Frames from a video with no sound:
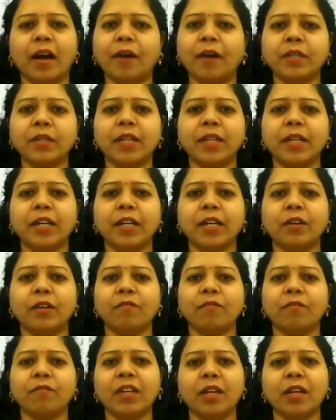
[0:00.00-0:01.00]
After that,
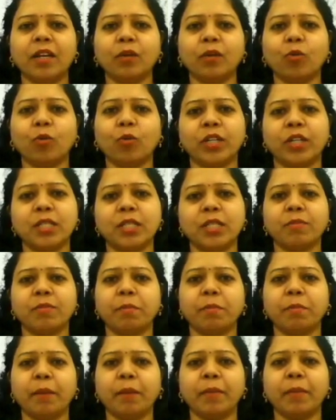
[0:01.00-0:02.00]
we learn what is
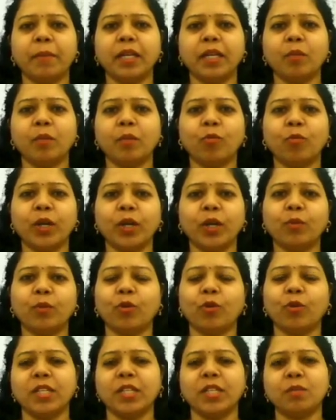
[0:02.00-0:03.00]
meant by melting point,
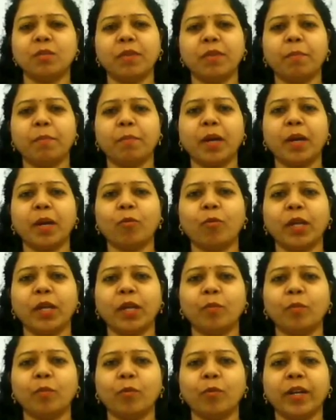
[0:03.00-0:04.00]
what is meant by
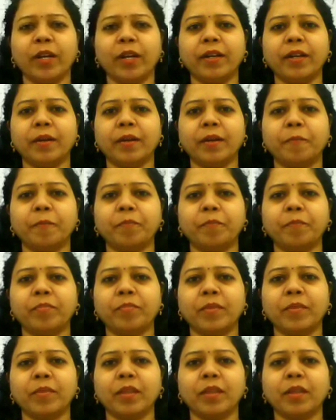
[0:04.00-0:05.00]
boiling point,
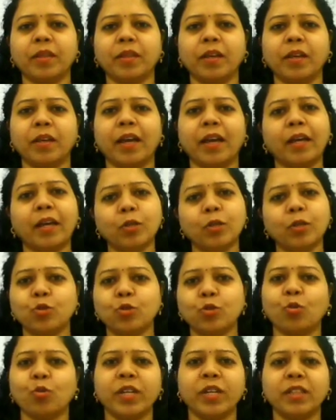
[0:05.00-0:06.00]
and
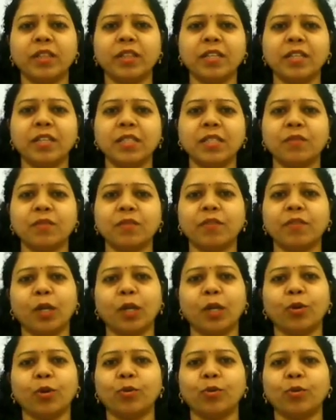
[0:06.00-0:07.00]
so many things we
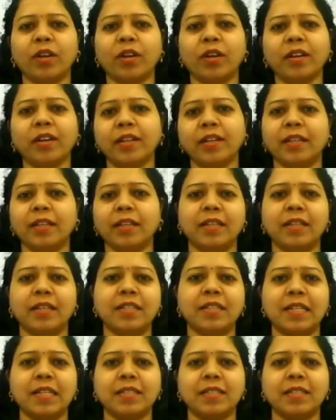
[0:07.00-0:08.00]
are going to learn in
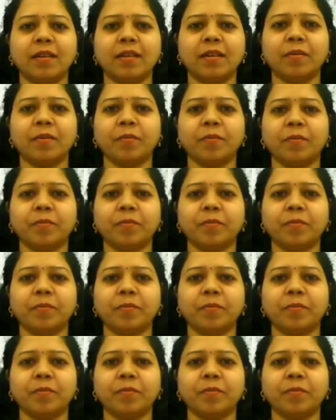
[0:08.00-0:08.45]
this lesson.